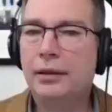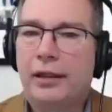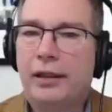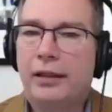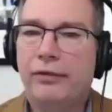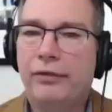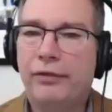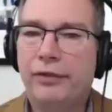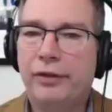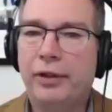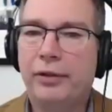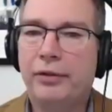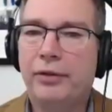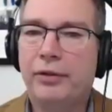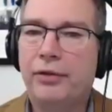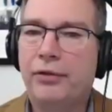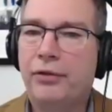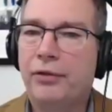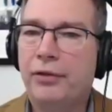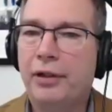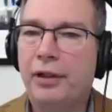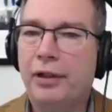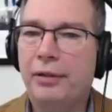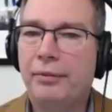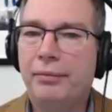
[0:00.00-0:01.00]
of like a float
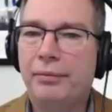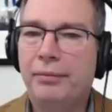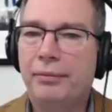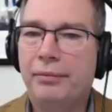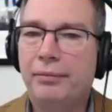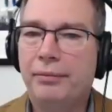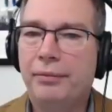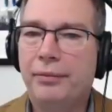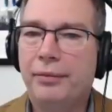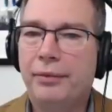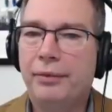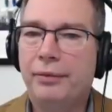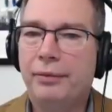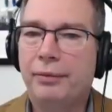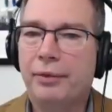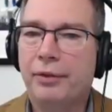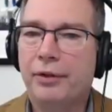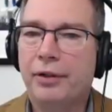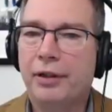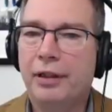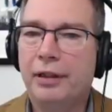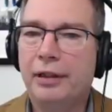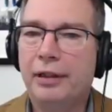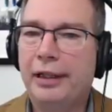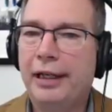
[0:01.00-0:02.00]
stream
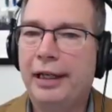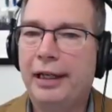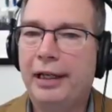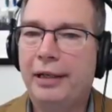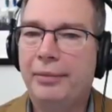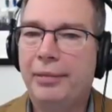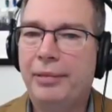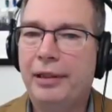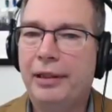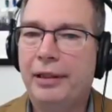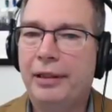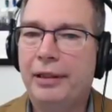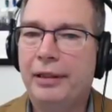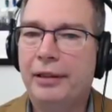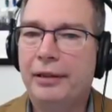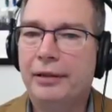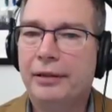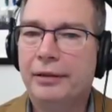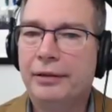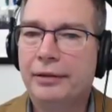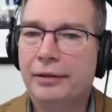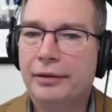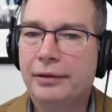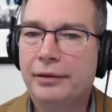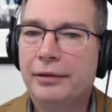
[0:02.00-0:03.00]
we're all inhabiting
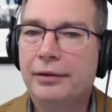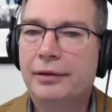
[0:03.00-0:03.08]
here?